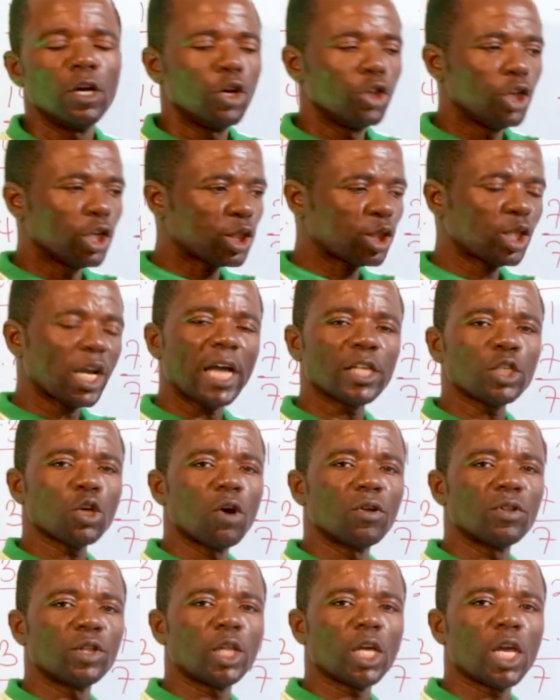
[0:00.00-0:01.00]
the charge
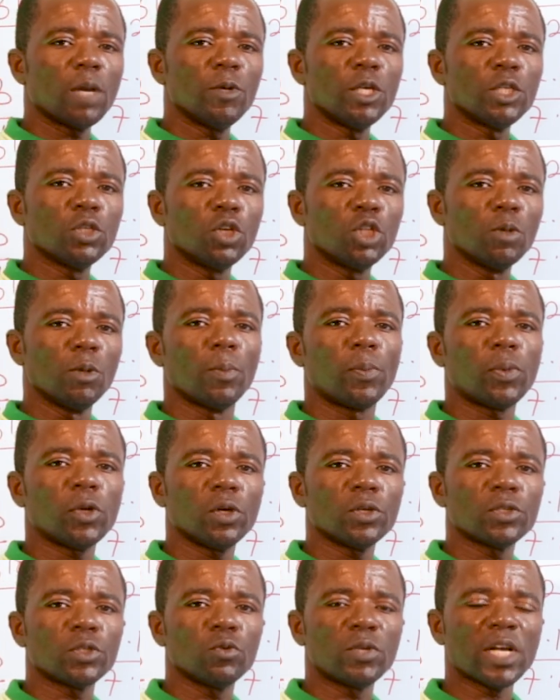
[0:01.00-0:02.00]
on them is going to be
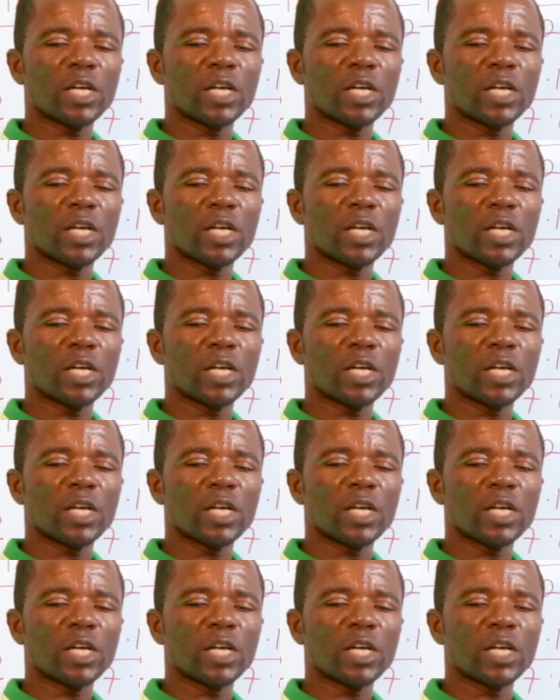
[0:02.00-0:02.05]
+2.